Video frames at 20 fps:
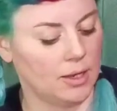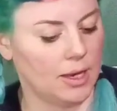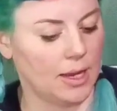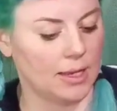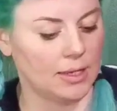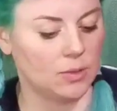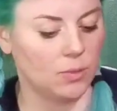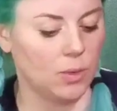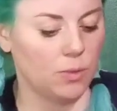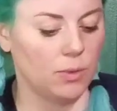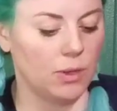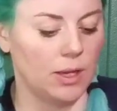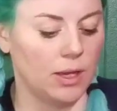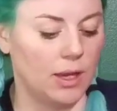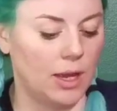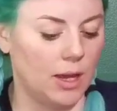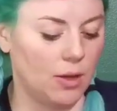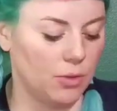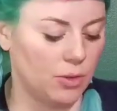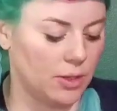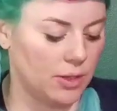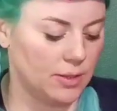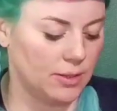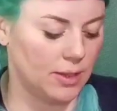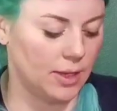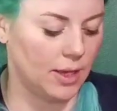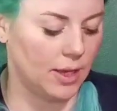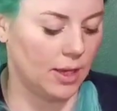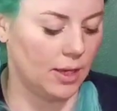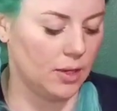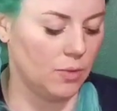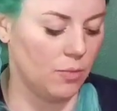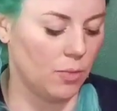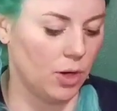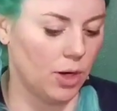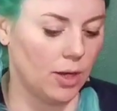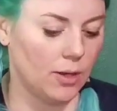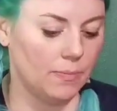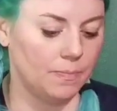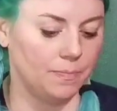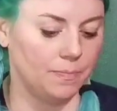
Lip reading: next we will get out this camera.